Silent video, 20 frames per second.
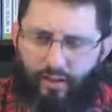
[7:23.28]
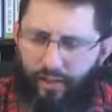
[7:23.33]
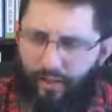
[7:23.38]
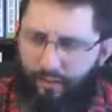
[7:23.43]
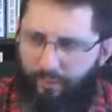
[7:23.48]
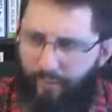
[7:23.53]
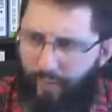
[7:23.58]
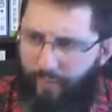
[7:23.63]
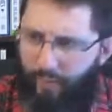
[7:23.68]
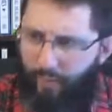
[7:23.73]

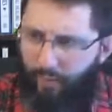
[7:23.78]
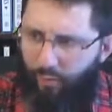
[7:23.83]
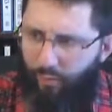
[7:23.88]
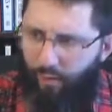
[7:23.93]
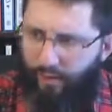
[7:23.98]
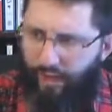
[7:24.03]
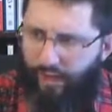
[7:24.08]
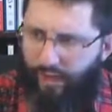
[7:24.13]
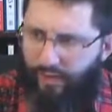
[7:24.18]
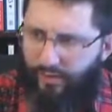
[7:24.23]
Um,
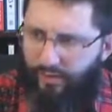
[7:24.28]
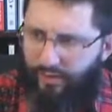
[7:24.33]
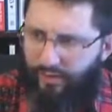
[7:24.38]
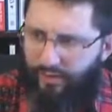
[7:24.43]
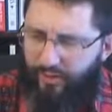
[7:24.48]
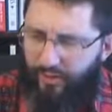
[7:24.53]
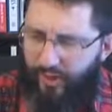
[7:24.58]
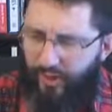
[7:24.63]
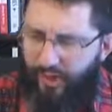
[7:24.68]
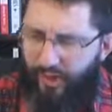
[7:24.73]
why is he
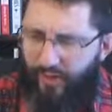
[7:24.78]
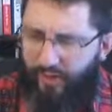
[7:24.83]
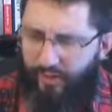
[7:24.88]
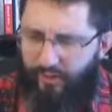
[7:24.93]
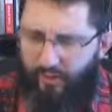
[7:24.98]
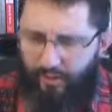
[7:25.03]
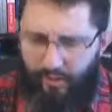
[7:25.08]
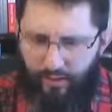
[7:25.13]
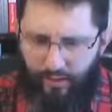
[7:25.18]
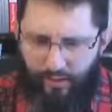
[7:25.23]

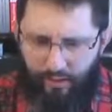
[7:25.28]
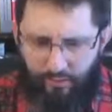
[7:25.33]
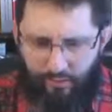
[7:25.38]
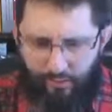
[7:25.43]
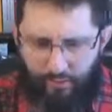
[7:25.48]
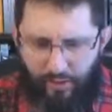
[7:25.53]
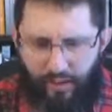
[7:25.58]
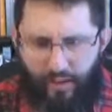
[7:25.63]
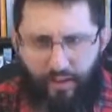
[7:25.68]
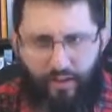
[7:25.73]
saying
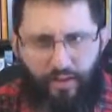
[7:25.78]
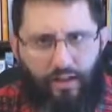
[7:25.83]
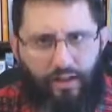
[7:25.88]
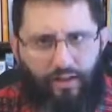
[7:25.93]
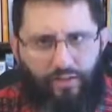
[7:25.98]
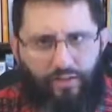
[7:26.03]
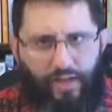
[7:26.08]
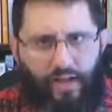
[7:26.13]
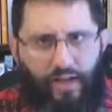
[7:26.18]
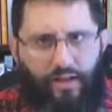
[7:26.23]
repeating a
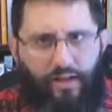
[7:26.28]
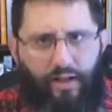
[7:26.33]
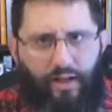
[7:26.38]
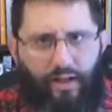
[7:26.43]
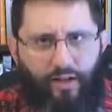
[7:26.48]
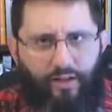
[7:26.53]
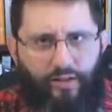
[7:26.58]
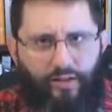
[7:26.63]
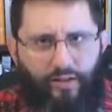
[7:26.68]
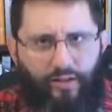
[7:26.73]
lot of Jack
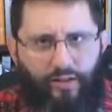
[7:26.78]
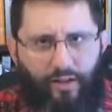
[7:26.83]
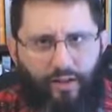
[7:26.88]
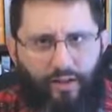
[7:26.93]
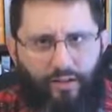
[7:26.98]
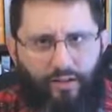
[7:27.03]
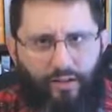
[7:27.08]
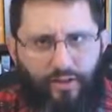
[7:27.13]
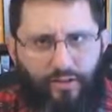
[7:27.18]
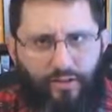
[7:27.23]
Hyles'
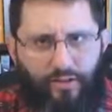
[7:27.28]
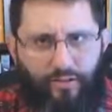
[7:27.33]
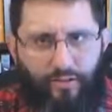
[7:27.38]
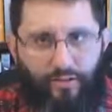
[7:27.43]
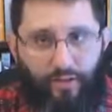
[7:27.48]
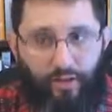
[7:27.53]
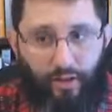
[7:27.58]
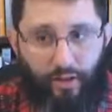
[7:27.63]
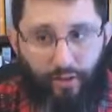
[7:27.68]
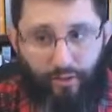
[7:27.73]
nonsense
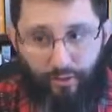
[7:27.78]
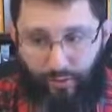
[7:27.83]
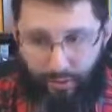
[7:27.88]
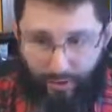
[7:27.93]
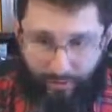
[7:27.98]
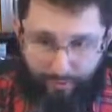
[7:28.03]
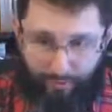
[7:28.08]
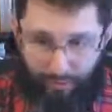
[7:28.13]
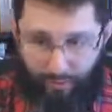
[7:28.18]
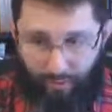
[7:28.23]
of do
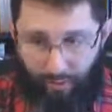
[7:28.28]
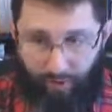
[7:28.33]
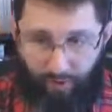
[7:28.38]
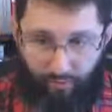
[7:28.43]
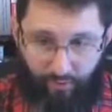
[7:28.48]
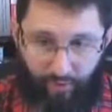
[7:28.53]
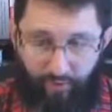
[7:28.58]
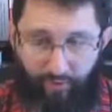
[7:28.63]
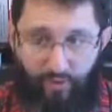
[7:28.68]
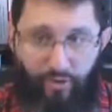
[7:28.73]
you have to
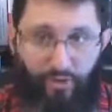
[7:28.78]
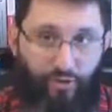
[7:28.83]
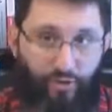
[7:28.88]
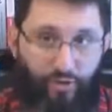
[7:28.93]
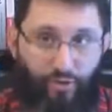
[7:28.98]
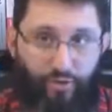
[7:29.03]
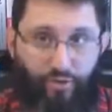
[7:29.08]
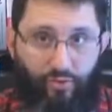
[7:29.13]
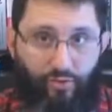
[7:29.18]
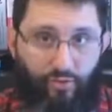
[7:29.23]
repent of every
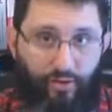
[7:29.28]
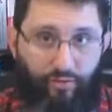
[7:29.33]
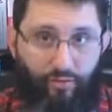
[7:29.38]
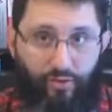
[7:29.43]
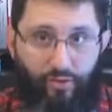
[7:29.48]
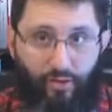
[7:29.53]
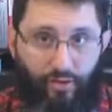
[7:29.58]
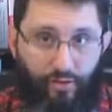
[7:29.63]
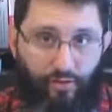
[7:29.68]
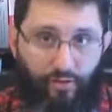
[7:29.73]
sin that you've
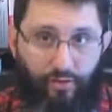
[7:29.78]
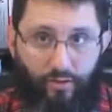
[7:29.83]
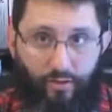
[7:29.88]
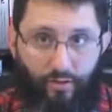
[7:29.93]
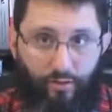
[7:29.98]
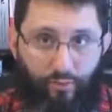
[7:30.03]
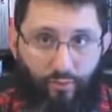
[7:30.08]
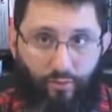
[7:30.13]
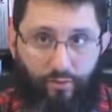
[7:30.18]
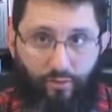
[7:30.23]
ever done
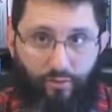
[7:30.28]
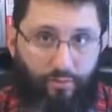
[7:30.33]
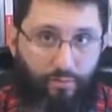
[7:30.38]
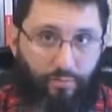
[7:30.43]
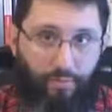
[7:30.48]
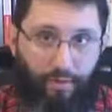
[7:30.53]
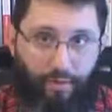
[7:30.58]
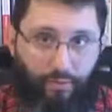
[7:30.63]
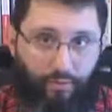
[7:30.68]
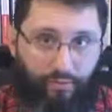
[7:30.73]
in order to
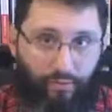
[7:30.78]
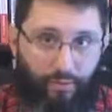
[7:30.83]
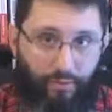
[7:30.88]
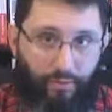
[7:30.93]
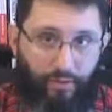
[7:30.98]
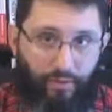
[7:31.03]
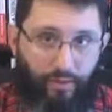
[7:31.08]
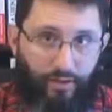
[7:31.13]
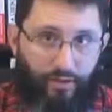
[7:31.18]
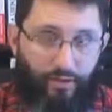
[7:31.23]
repent of
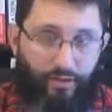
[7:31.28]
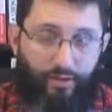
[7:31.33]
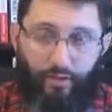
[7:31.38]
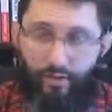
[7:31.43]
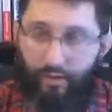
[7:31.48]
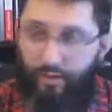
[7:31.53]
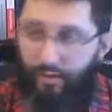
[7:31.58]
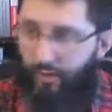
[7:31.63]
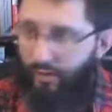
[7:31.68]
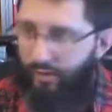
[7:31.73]
your sins?
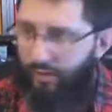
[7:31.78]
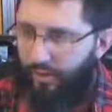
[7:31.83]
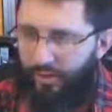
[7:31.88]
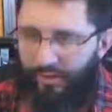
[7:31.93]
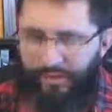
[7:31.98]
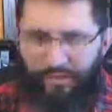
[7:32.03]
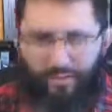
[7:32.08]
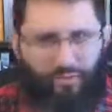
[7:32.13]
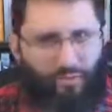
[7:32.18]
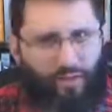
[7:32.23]

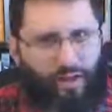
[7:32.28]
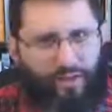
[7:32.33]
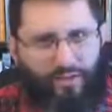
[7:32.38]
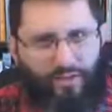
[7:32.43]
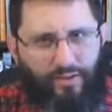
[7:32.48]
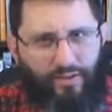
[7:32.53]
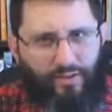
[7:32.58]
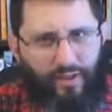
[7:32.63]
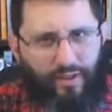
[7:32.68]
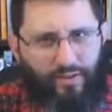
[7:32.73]
You know, why
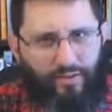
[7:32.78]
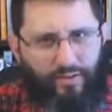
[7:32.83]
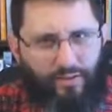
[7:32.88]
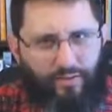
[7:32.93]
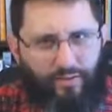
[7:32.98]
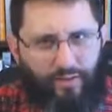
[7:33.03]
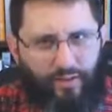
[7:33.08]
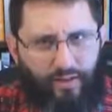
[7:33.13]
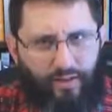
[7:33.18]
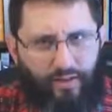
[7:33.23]
is he saying
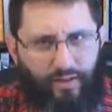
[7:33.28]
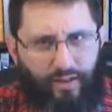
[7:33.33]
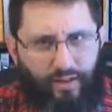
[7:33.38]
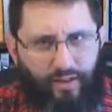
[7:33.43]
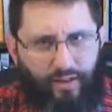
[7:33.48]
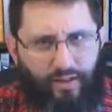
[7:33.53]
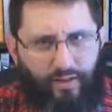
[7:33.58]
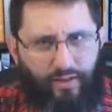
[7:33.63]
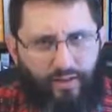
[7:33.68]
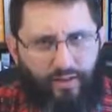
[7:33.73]
stuff like
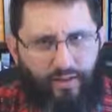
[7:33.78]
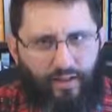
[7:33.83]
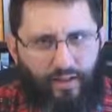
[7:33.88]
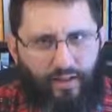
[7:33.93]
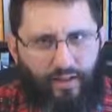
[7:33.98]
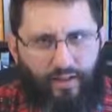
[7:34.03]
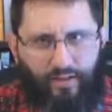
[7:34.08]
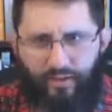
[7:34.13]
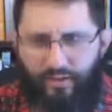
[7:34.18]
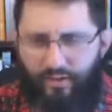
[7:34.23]
that?
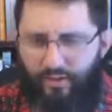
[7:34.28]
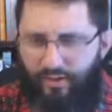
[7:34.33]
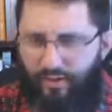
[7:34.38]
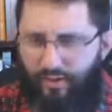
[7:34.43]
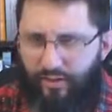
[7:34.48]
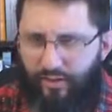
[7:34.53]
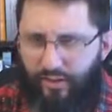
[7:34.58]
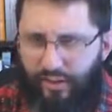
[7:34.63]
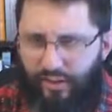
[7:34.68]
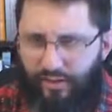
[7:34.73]
And he says
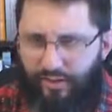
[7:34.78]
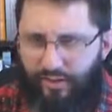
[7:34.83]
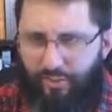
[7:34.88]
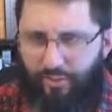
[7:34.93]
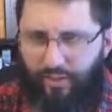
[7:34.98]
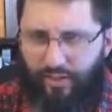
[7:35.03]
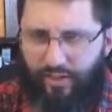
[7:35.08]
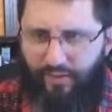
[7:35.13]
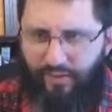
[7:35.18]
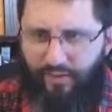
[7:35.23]
easy
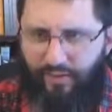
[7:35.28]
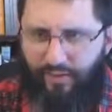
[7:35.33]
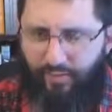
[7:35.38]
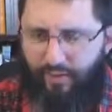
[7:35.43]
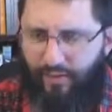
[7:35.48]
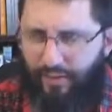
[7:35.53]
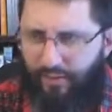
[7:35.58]
believism.